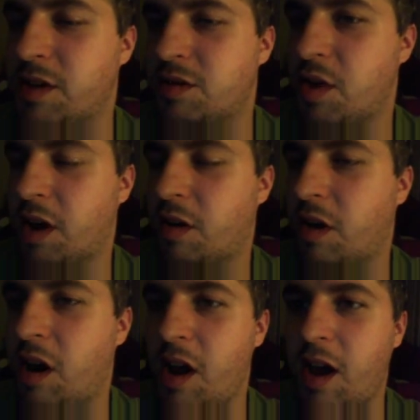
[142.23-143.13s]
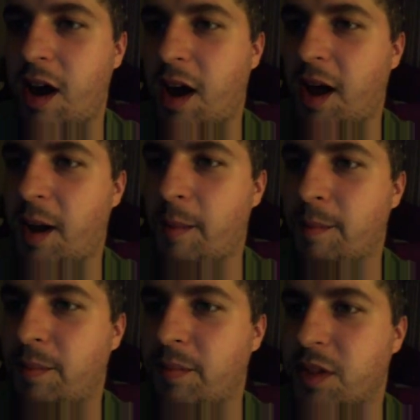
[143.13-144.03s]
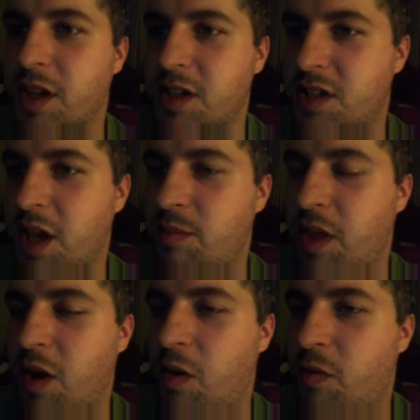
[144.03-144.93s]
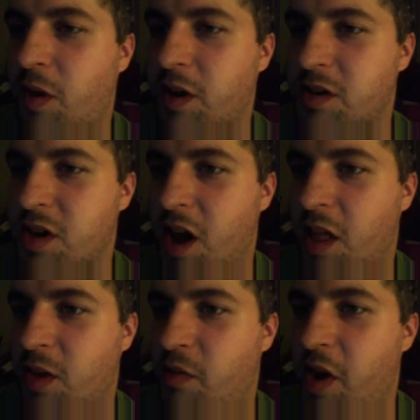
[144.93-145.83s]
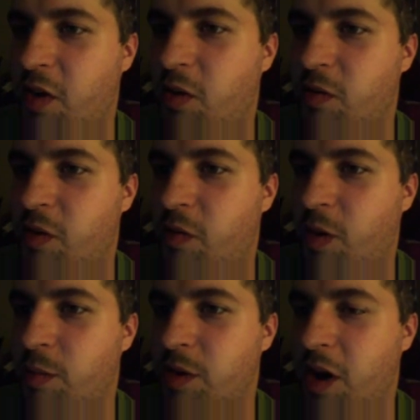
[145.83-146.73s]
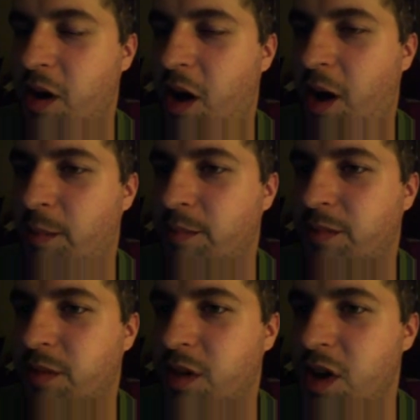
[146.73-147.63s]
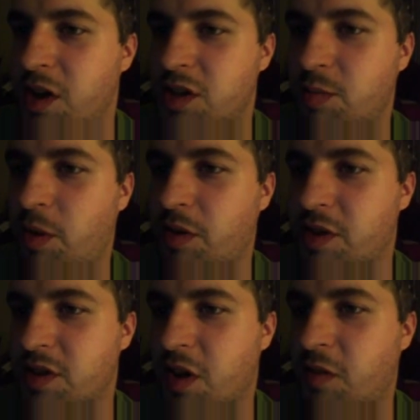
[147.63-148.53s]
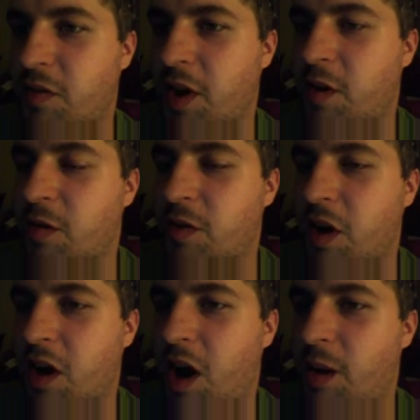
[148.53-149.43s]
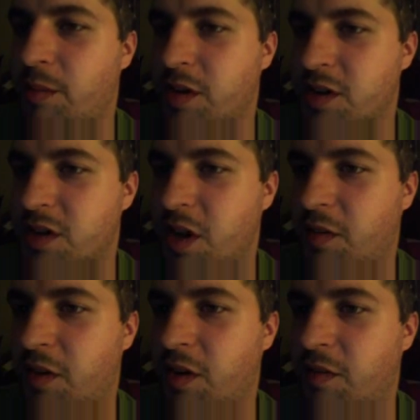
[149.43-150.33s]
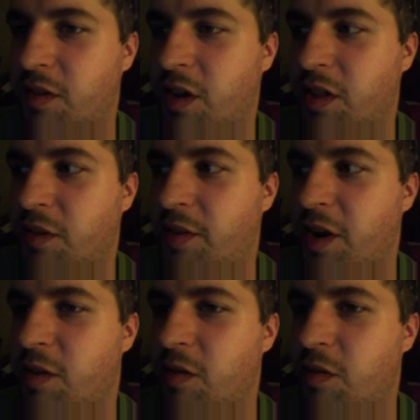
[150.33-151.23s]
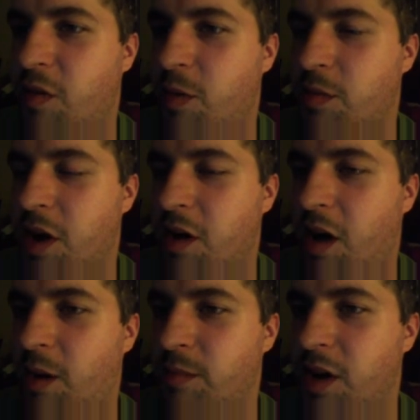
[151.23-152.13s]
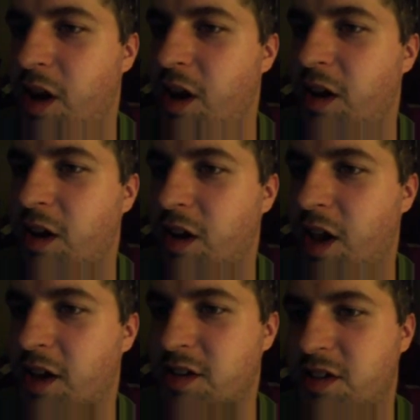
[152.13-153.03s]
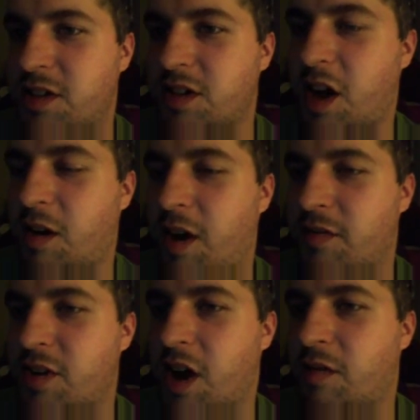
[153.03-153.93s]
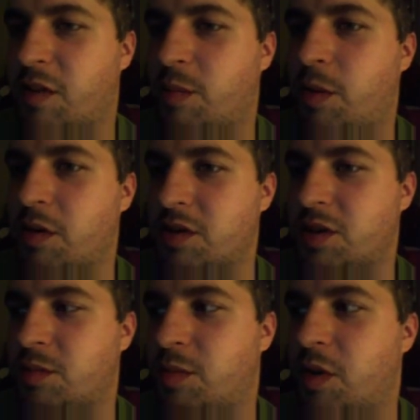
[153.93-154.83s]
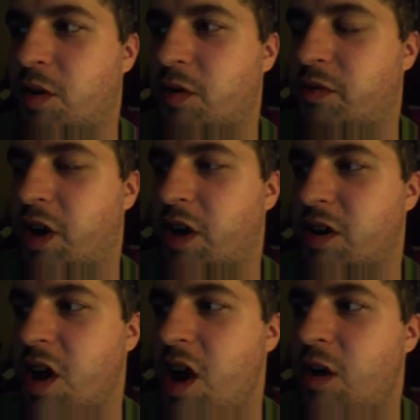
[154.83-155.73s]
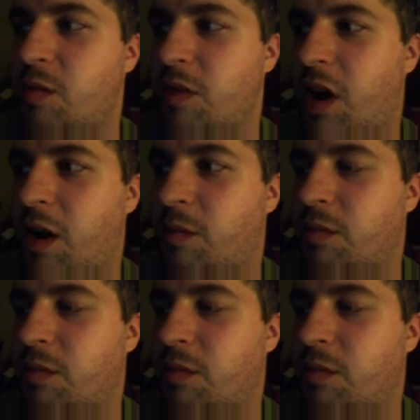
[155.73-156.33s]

administrator. Same thing over at thevancouverforum.com. So both DiscoverVancouver.com and thevancouverforum.com guests now have to have their posts approved, and